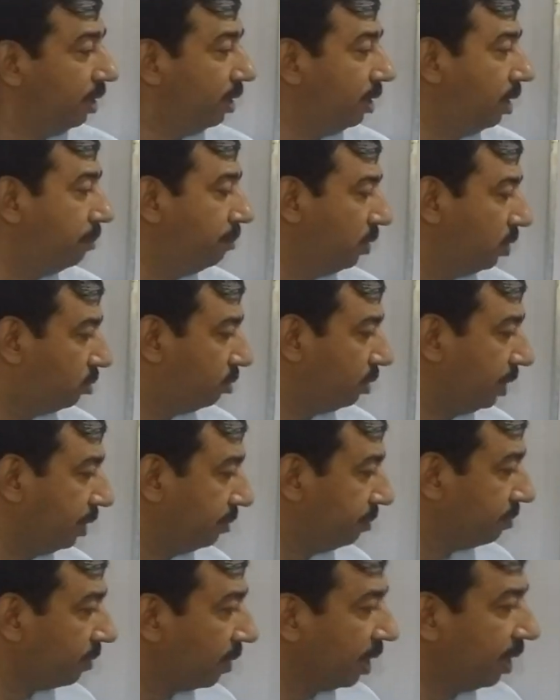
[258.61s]
Number three,
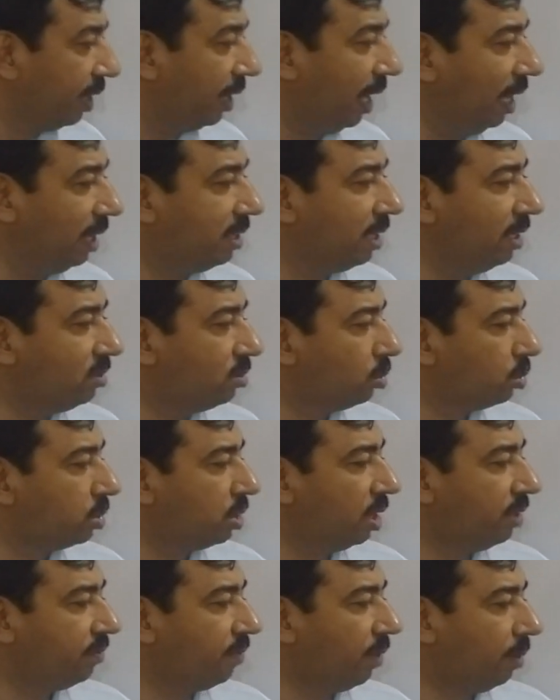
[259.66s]
health and
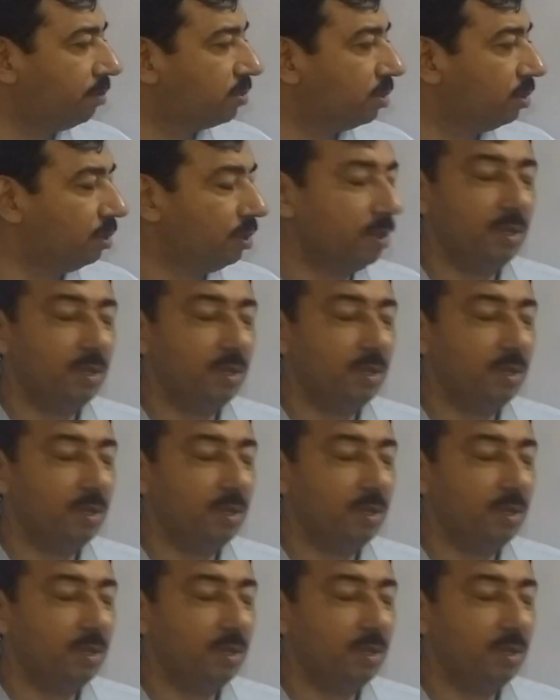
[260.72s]
social reforms.